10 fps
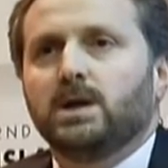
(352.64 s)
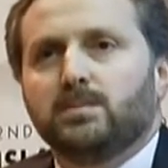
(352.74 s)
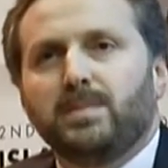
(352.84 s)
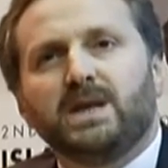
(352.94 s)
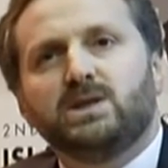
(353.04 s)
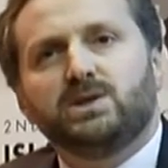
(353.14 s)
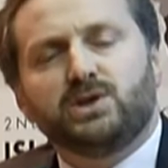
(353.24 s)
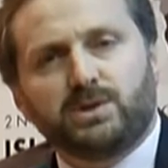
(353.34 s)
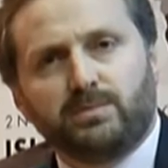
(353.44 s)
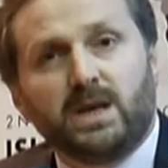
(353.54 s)

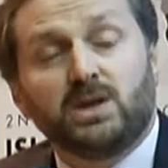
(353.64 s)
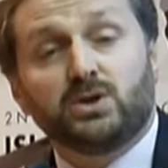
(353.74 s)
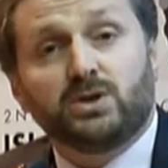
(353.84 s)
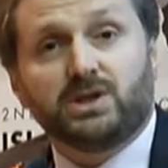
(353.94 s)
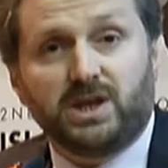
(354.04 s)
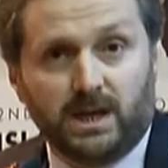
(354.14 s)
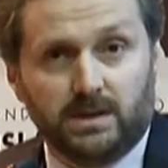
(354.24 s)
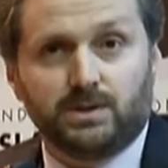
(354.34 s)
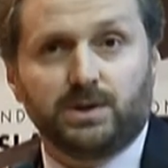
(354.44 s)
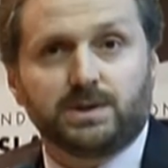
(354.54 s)
major
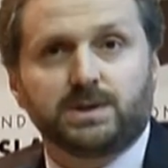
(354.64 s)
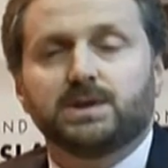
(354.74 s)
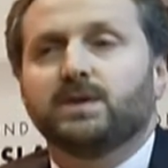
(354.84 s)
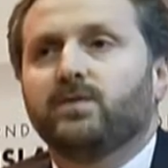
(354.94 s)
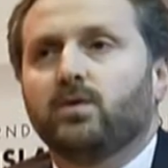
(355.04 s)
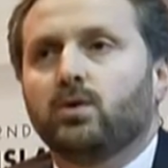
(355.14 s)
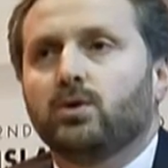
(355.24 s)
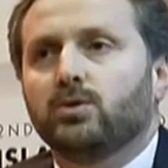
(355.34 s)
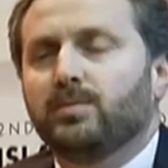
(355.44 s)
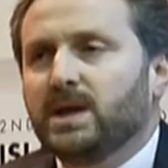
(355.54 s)
challenges,
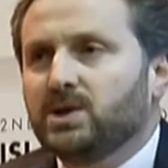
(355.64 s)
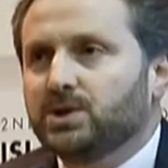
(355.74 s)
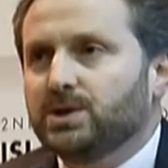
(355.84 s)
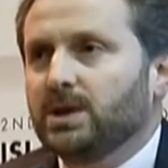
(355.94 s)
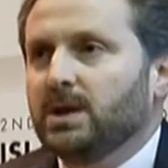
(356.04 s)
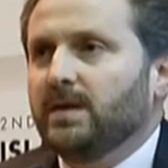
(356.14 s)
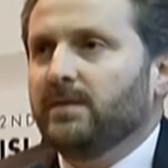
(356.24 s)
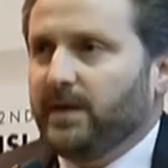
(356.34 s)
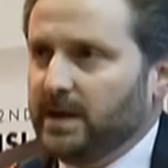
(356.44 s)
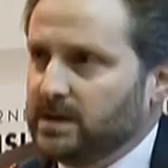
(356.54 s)
four major
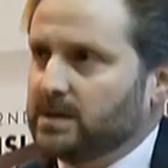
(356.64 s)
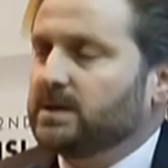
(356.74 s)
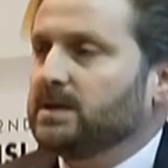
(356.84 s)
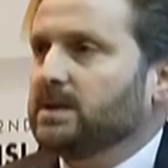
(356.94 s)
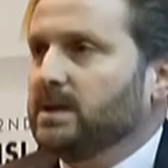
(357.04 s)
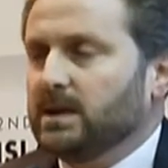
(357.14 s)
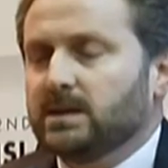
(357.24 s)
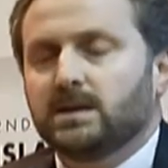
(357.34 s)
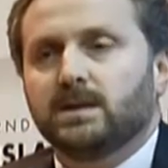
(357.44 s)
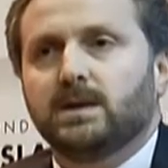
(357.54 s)
phases that
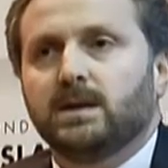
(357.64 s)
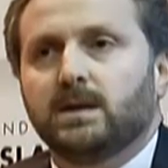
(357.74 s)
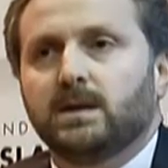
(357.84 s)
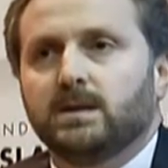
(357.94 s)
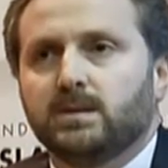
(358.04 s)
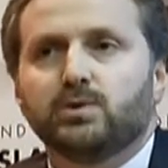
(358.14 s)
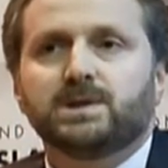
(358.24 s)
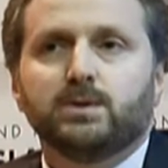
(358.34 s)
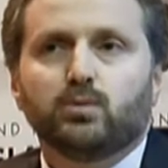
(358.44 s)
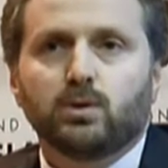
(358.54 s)
the
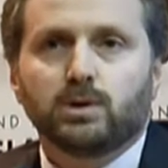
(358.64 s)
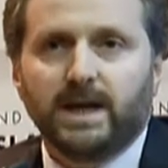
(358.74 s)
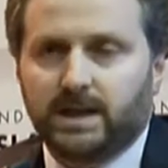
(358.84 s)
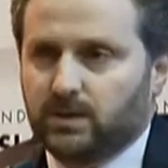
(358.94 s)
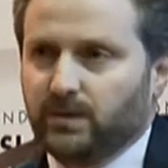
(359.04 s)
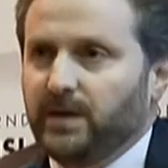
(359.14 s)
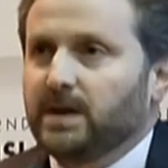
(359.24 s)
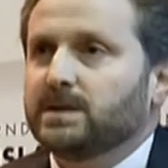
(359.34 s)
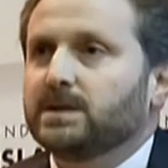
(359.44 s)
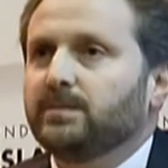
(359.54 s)
Muslim world had to
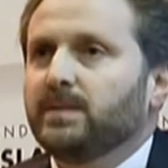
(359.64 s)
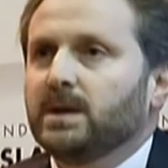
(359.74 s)
face.